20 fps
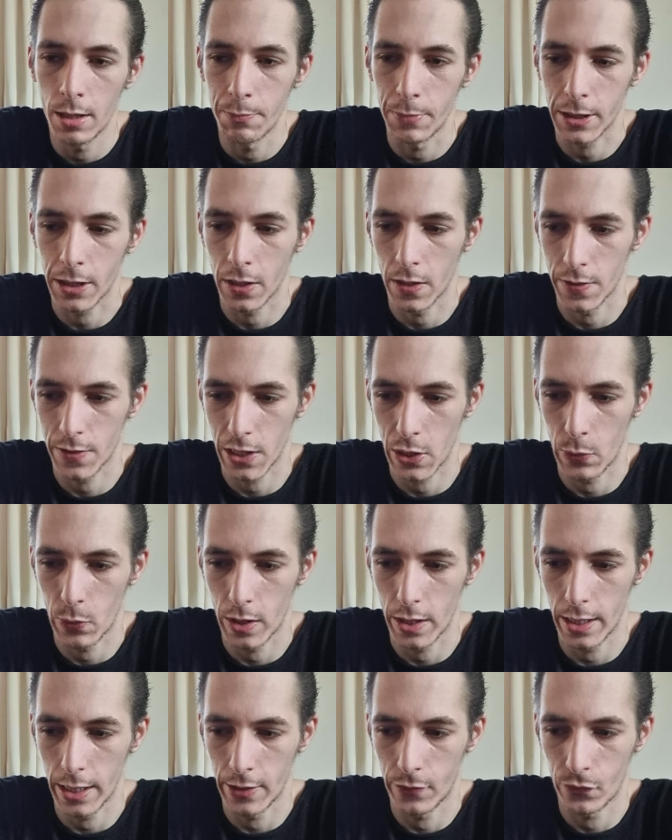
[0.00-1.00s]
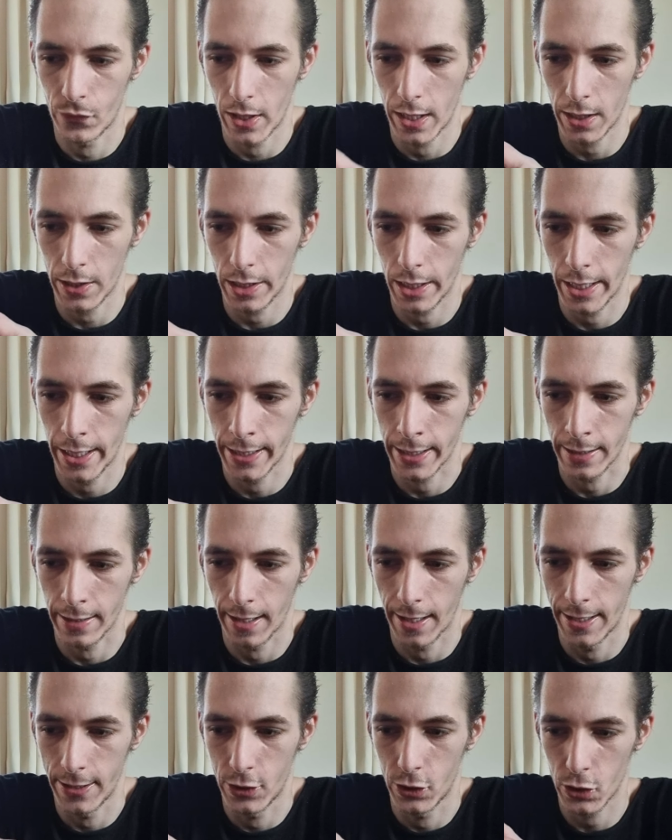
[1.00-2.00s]
because it felt like
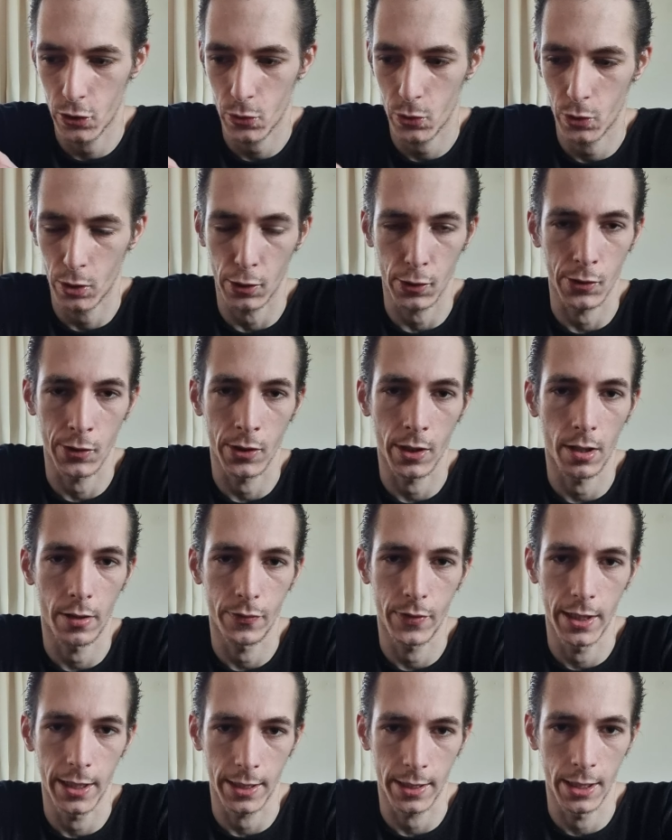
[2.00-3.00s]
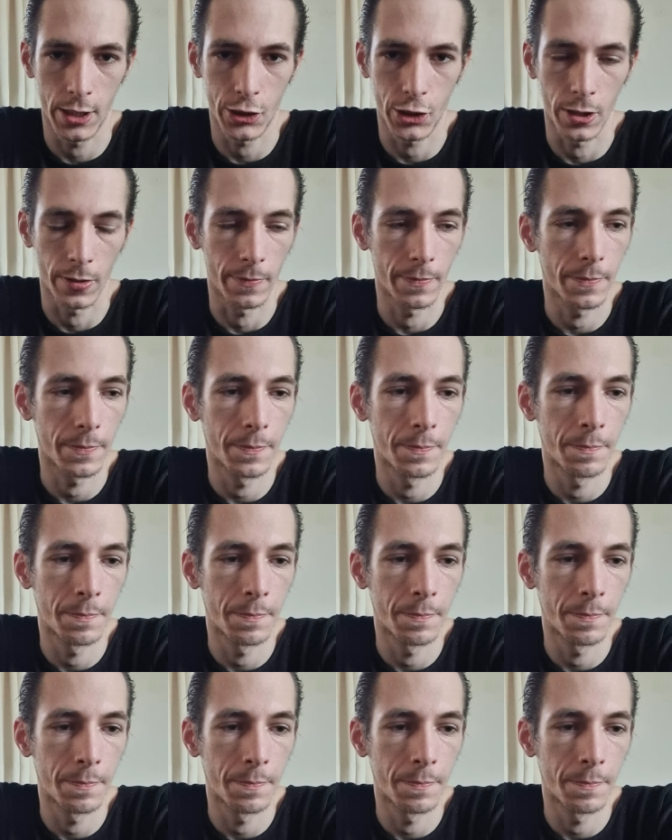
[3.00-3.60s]
I just turned off the ignition.